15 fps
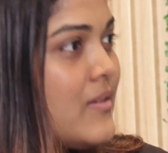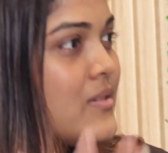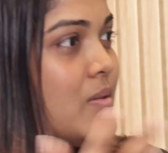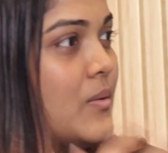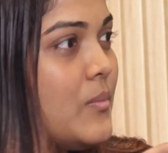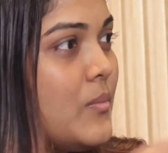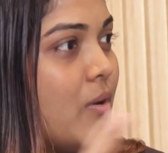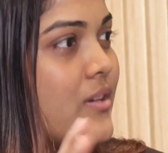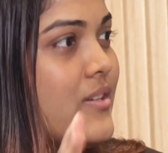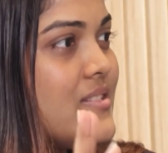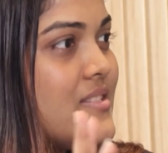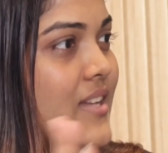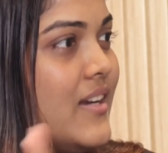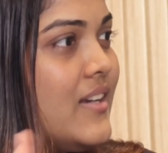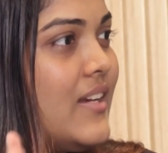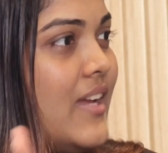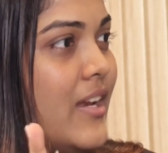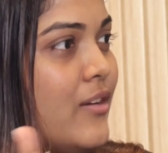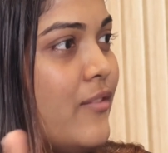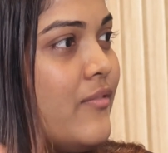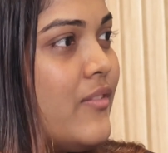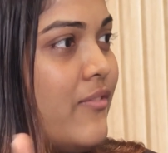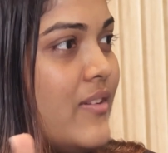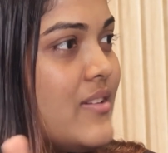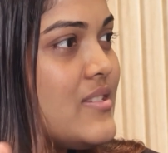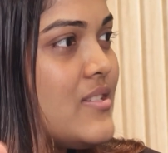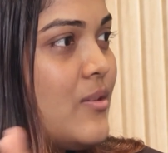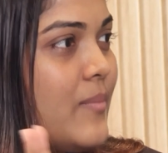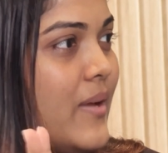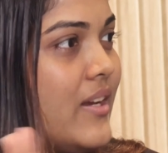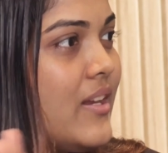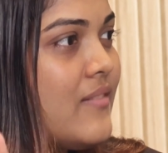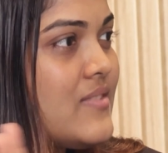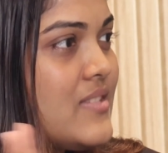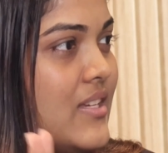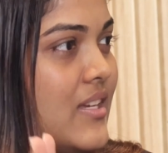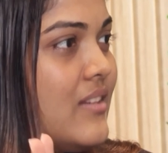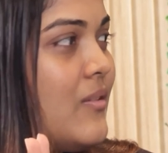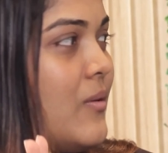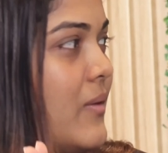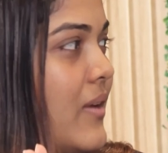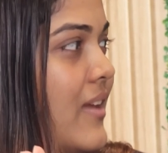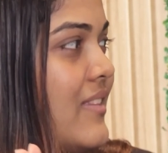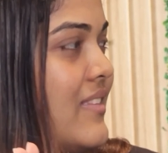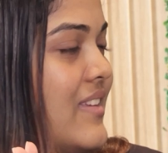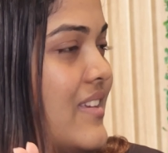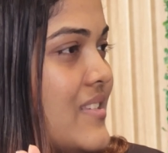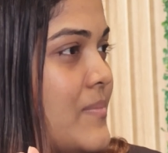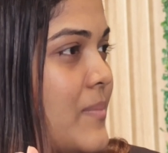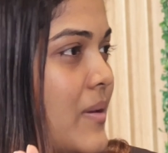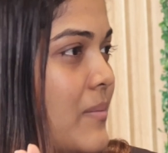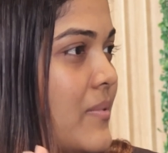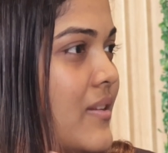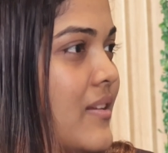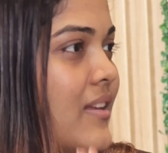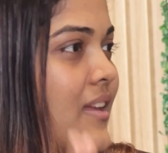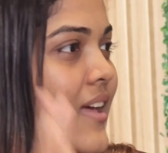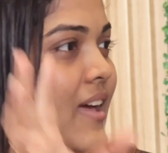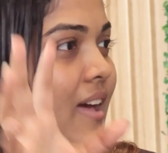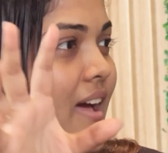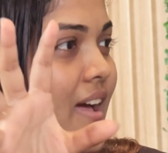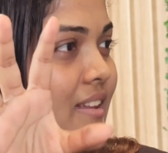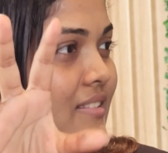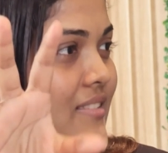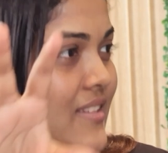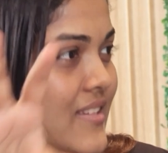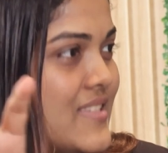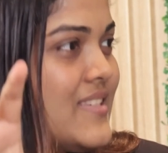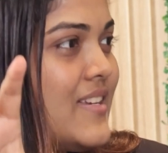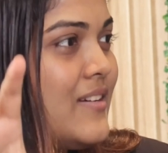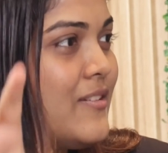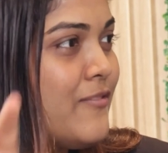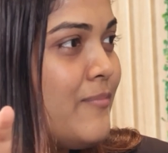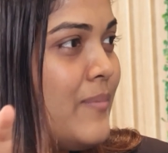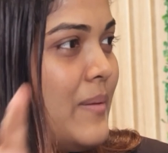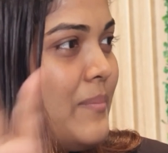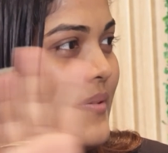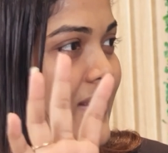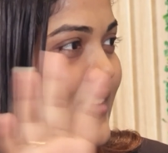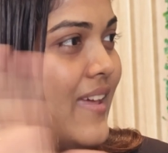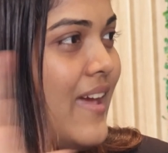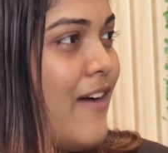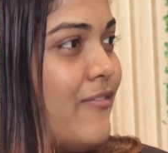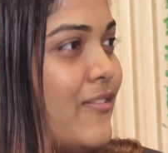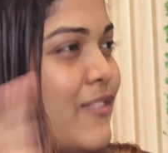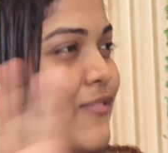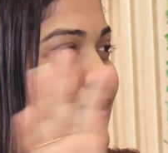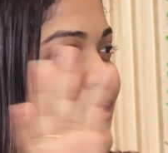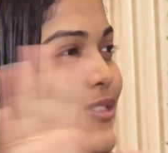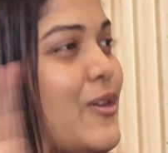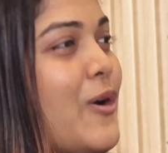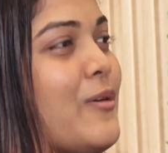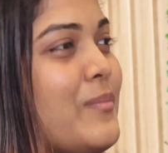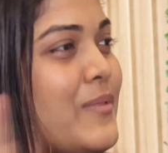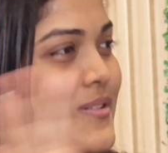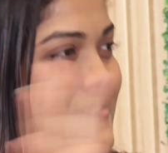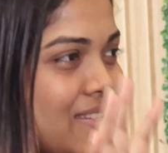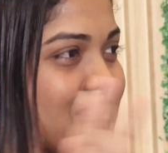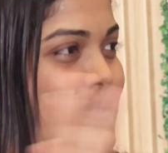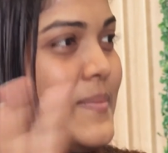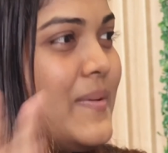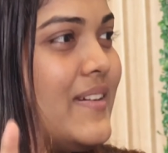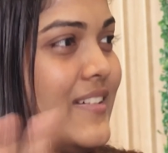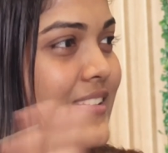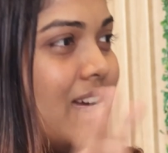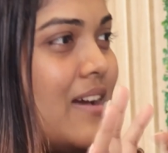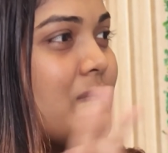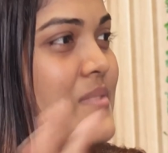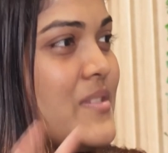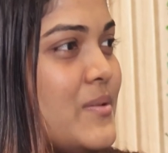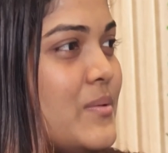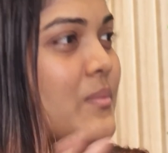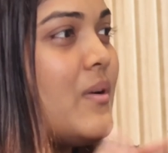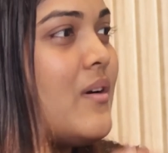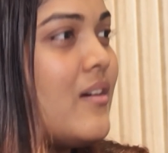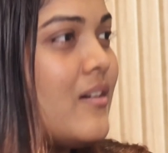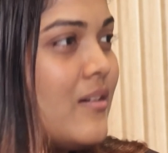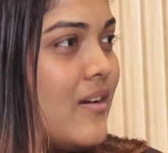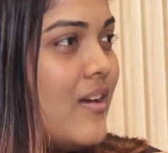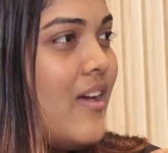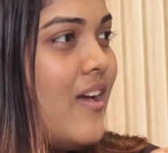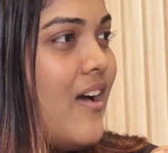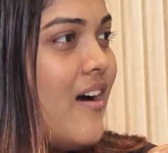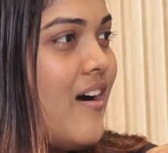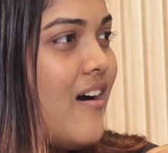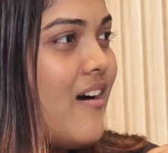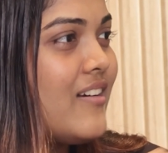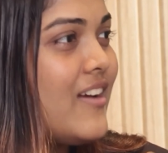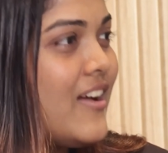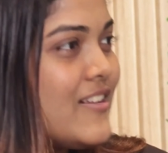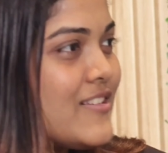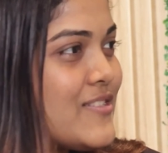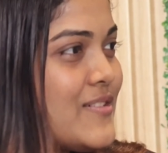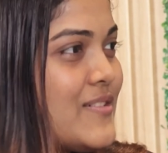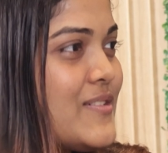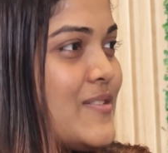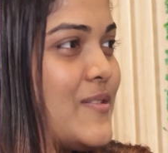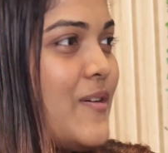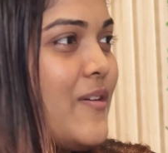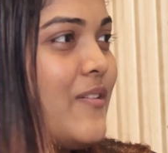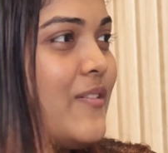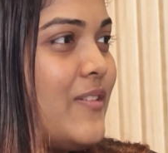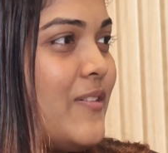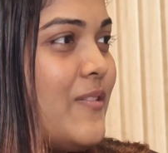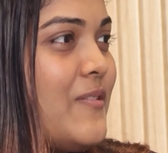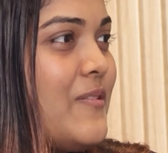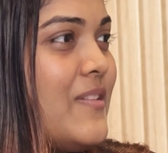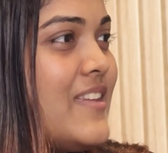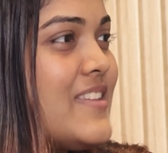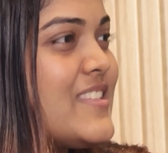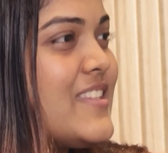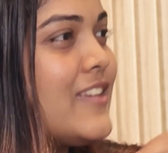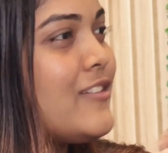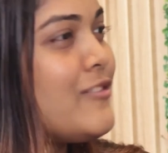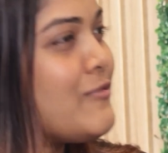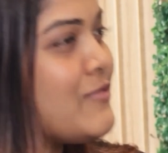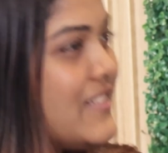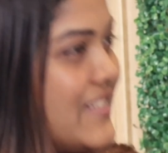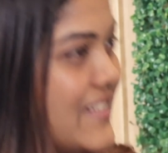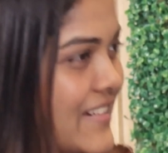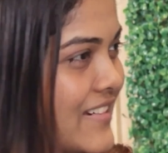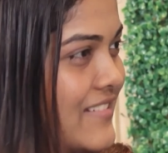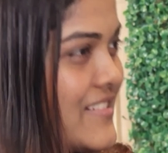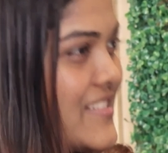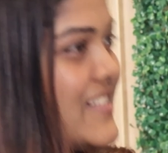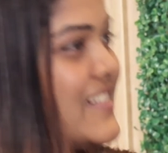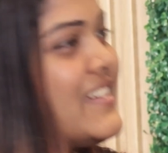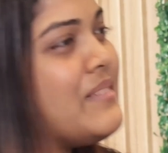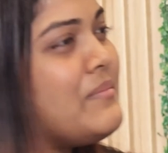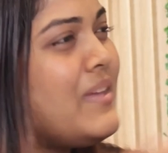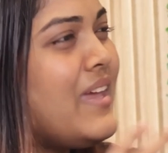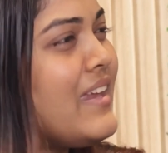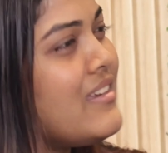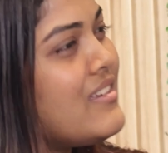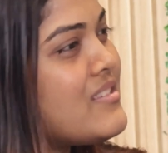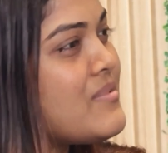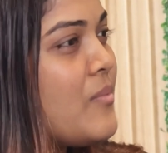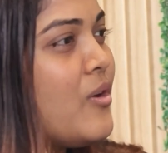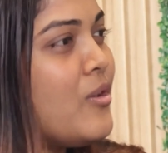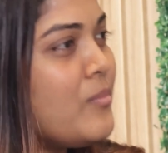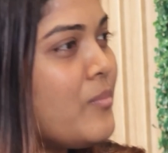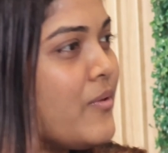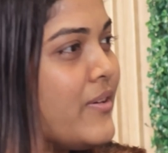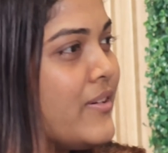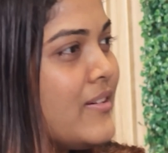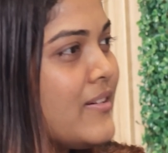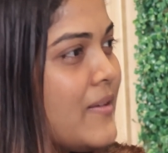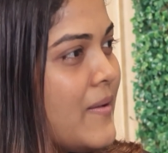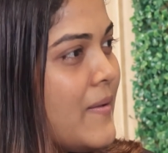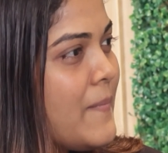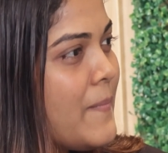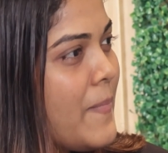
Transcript: So what is that kind of difference you might have seen? Okay, these people and this set of people, they have different thought process when it comes to work cultures or, listening to the leaders. It can be any small point.